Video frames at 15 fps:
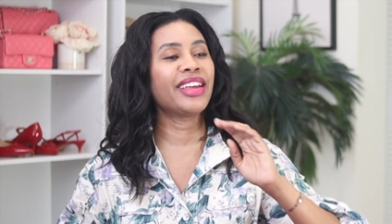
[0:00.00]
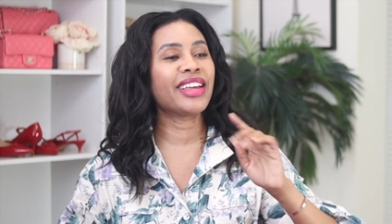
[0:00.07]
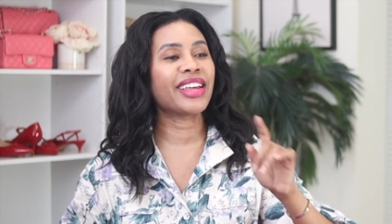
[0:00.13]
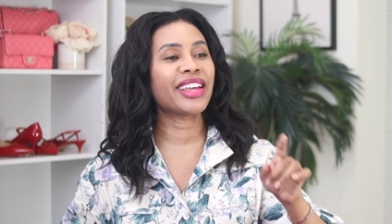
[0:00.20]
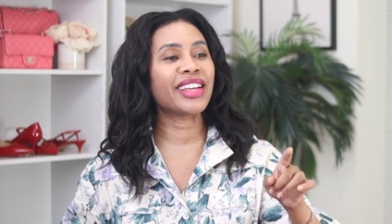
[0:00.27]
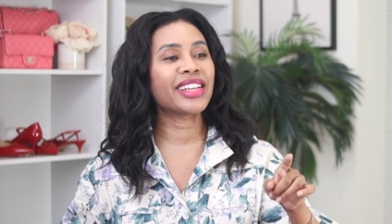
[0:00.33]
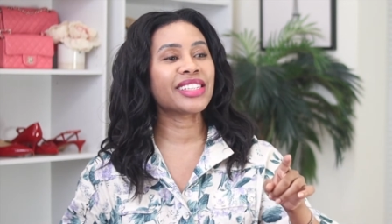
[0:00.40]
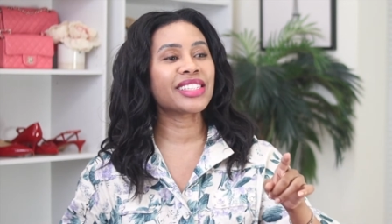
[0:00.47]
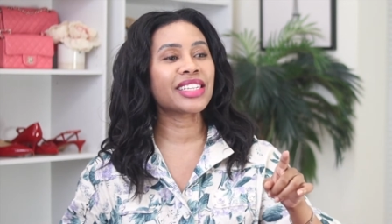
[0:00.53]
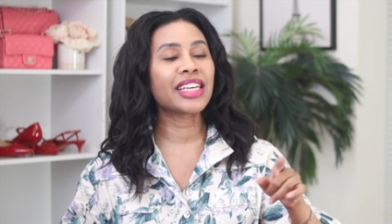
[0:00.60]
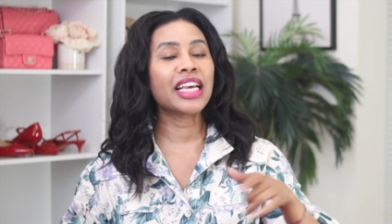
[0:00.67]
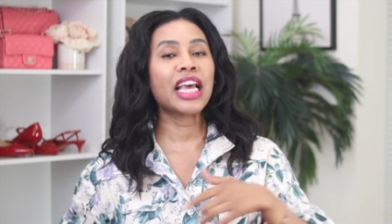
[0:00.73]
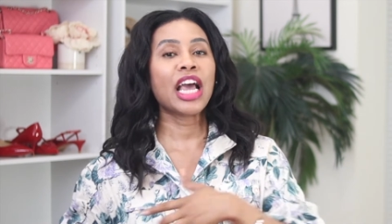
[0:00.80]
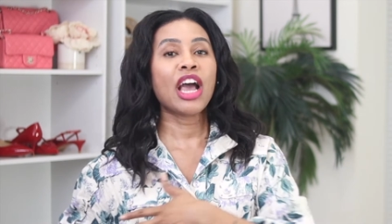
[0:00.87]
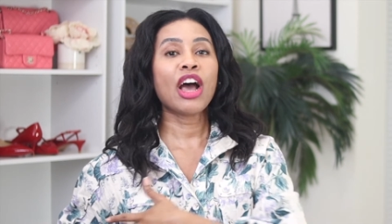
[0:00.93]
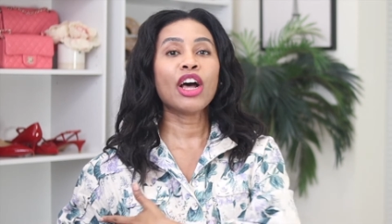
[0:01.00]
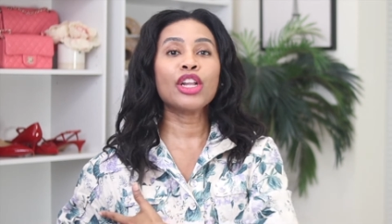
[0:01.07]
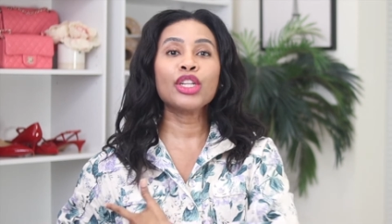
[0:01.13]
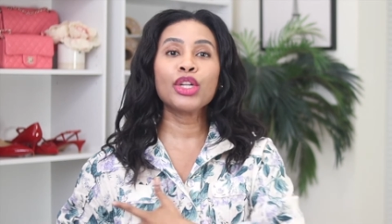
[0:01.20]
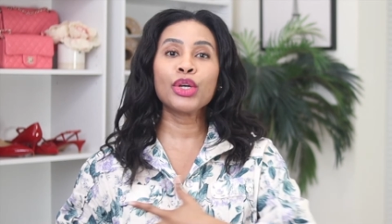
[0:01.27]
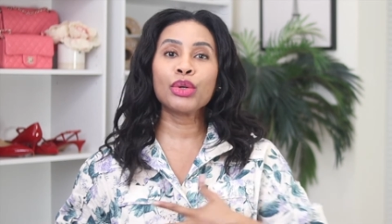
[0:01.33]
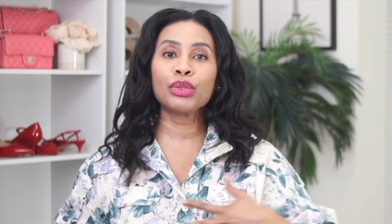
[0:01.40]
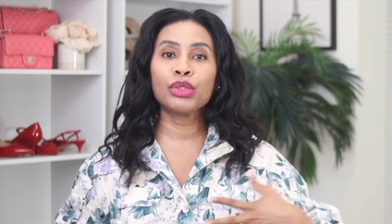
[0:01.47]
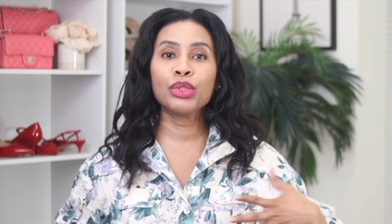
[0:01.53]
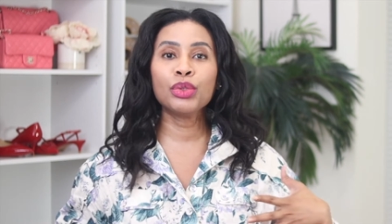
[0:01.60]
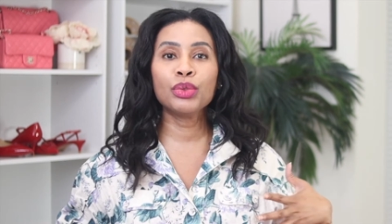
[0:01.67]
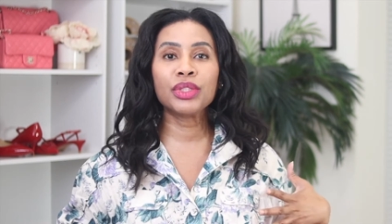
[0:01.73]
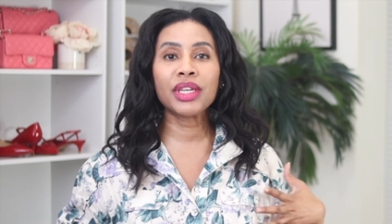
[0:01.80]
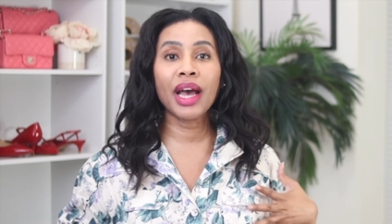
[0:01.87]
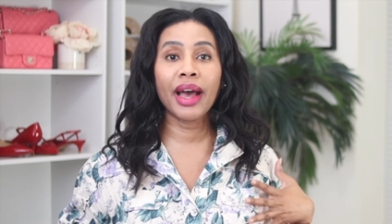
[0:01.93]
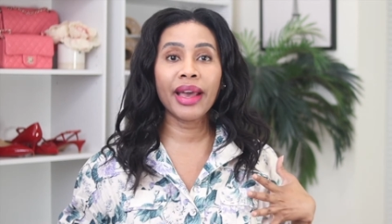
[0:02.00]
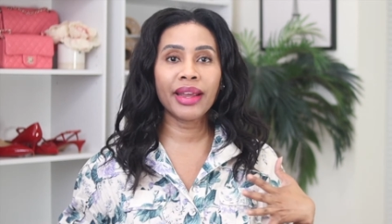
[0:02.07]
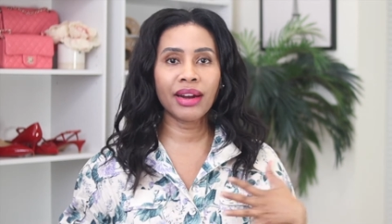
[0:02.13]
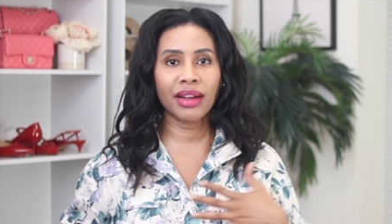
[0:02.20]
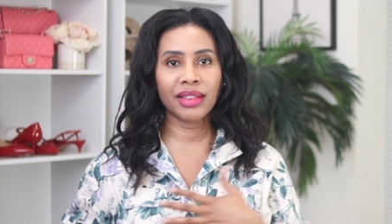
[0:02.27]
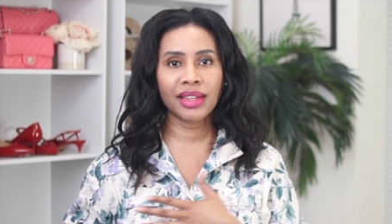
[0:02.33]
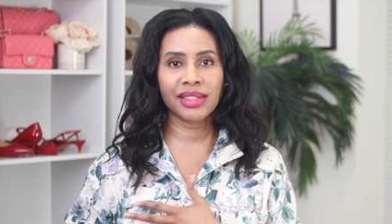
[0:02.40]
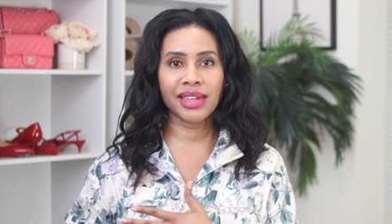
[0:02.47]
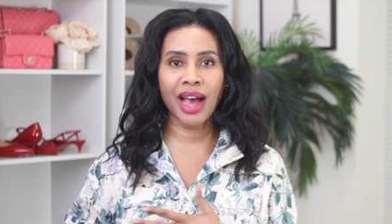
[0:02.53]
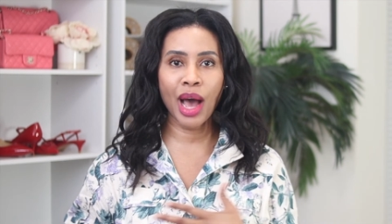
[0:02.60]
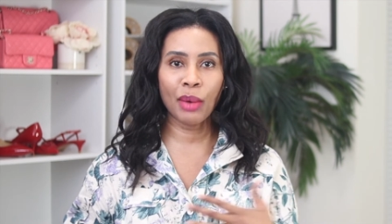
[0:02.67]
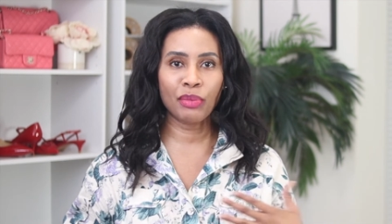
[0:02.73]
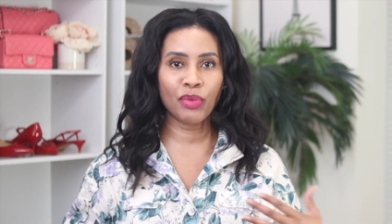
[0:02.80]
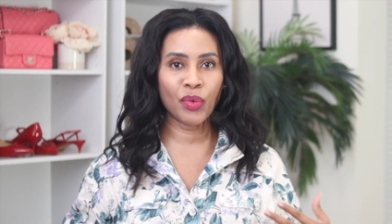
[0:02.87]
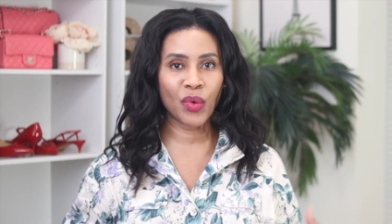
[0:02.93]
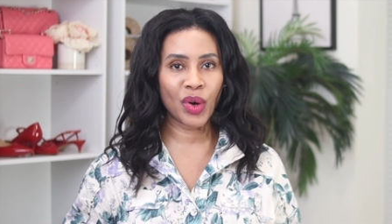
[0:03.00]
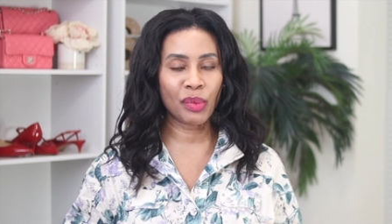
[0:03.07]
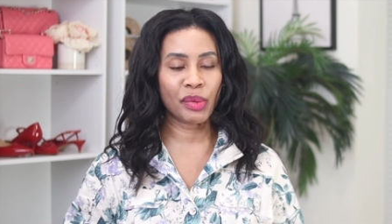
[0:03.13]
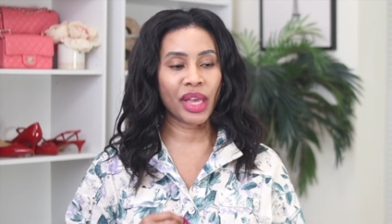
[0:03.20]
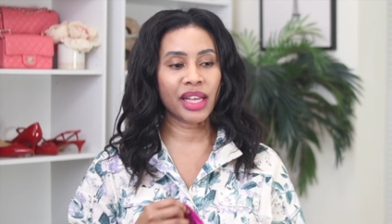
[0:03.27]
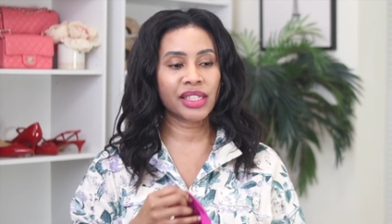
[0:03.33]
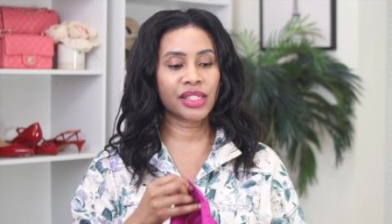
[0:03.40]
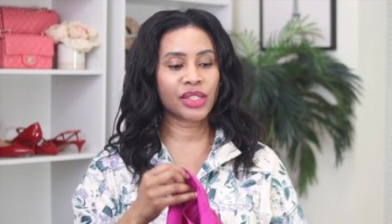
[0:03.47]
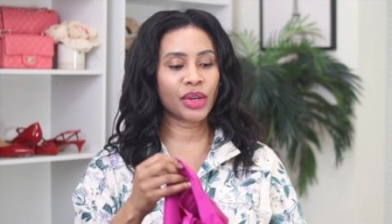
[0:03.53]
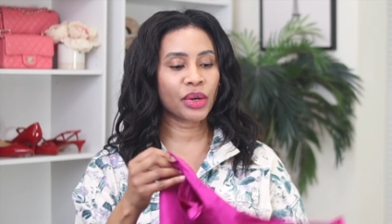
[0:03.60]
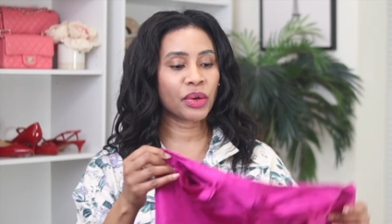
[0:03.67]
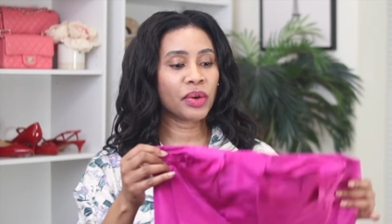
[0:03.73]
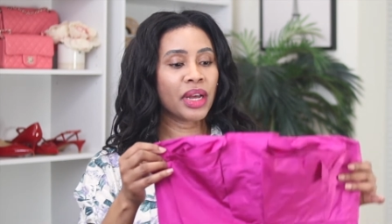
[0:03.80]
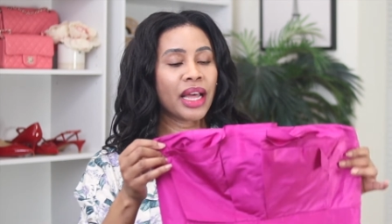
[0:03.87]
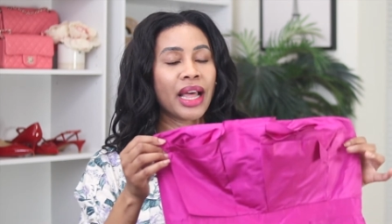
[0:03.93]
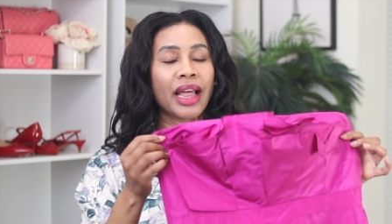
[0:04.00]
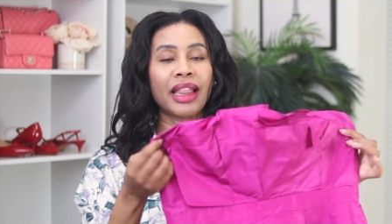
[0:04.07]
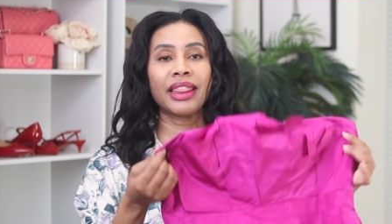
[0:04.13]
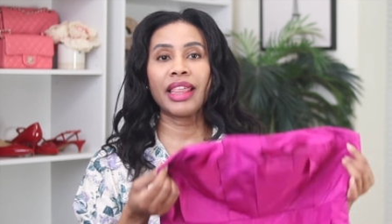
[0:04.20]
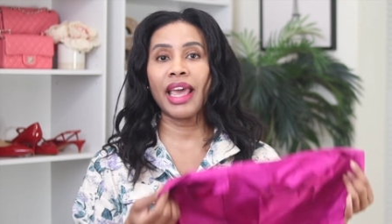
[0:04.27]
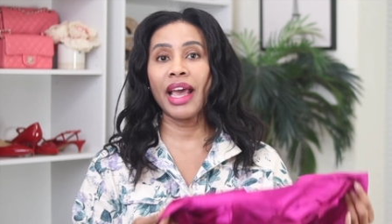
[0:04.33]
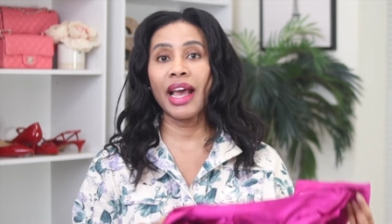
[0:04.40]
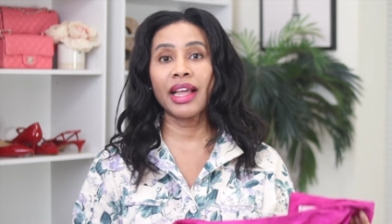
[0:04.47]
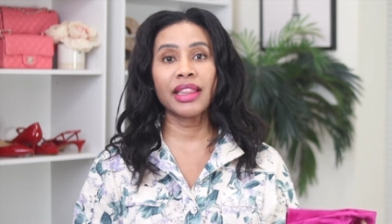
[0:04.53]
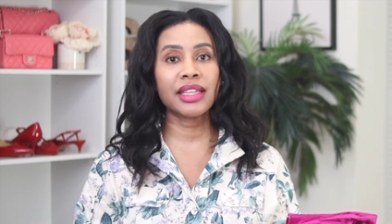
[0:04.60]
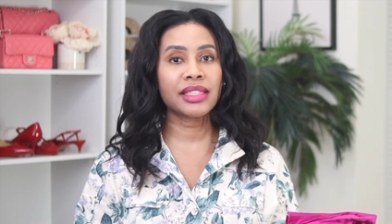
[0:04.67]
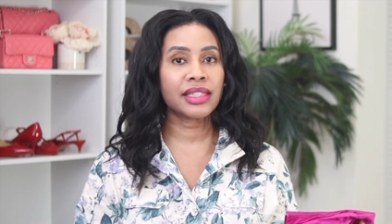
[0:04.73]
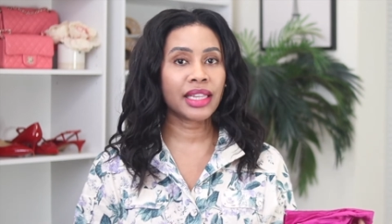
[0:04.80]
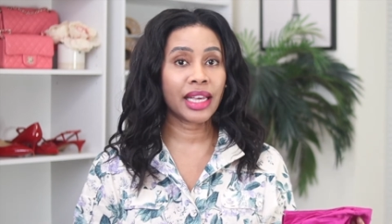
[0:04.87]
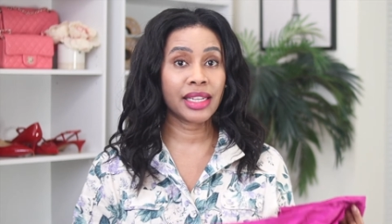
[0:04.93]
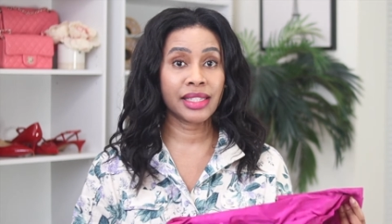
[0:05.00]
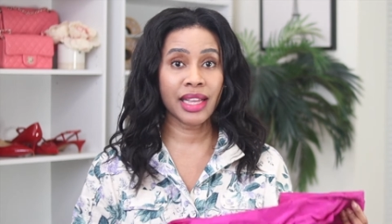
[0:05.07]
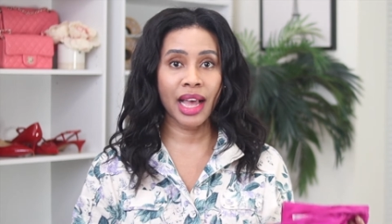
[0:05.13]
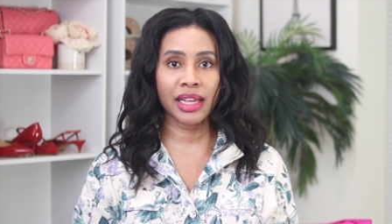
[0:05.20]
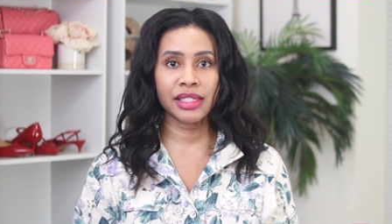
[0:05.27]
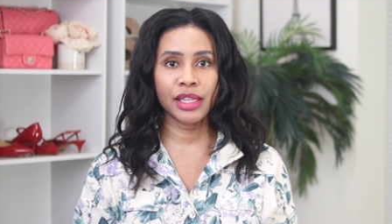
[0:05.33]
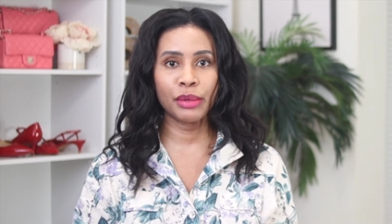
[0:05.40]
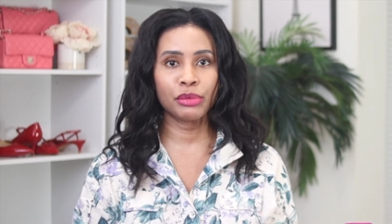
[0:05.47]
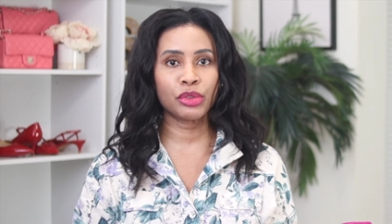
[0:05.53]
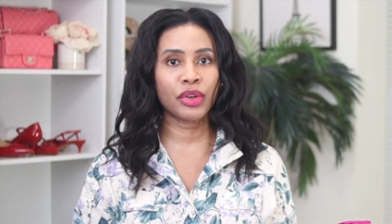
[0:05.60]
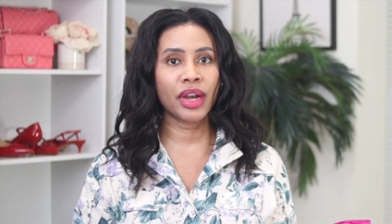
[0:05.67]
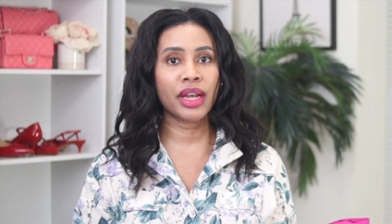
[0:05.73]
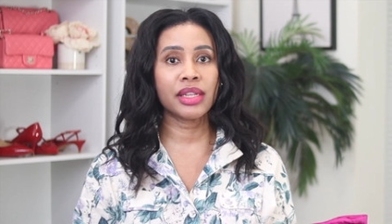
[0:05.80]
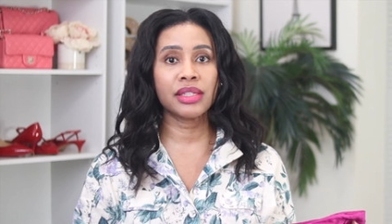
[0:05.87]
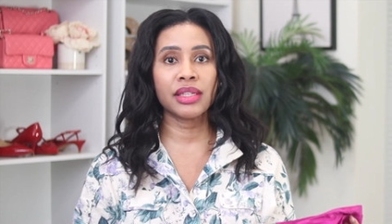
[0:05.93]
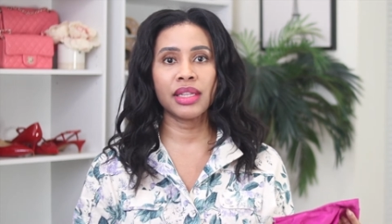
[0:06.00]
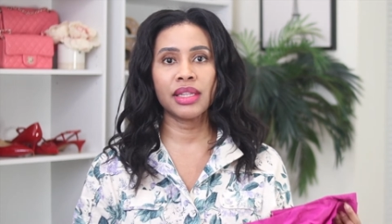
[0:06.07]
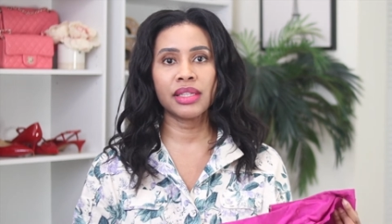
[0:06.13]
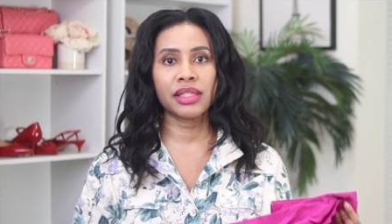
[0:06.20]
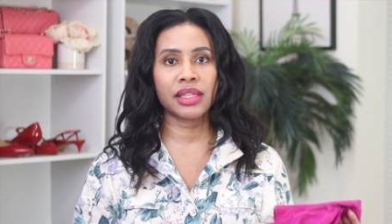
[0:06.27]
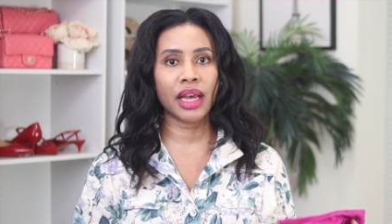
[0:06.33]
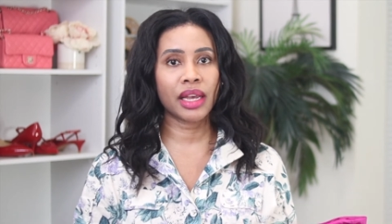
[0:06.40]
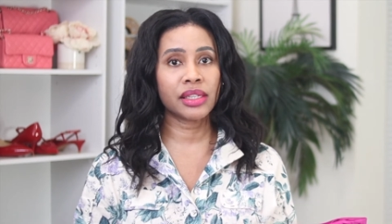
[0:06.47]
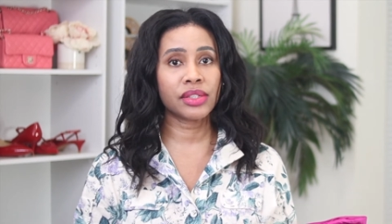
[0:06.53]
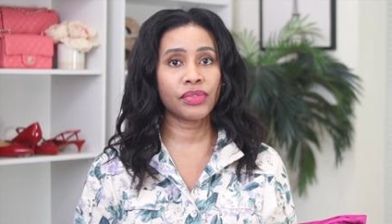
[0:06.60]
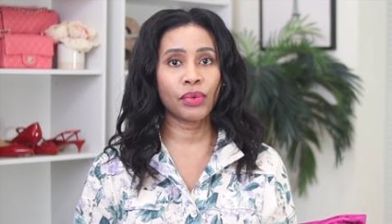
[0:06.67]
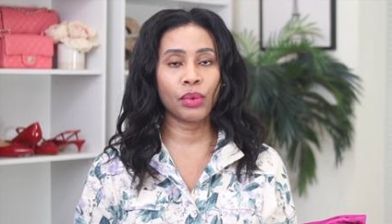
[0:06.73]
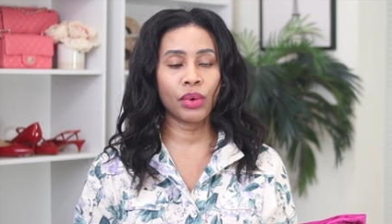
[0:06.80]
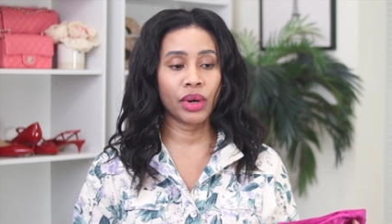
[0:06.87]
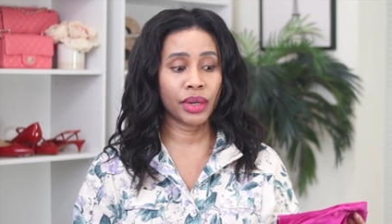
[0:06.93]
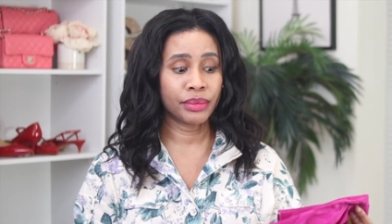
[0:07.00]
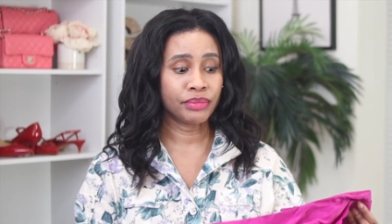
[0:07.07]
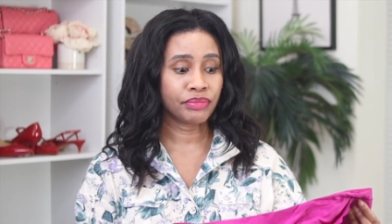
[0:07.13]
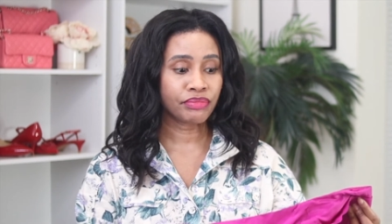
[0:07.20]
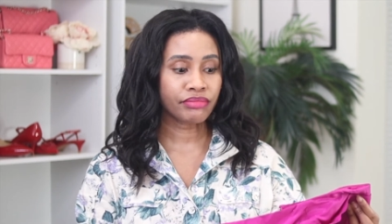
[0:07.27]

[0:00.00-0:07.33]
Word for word: is a little too tight on the top for me. So they had this, the exact same dress in the size four.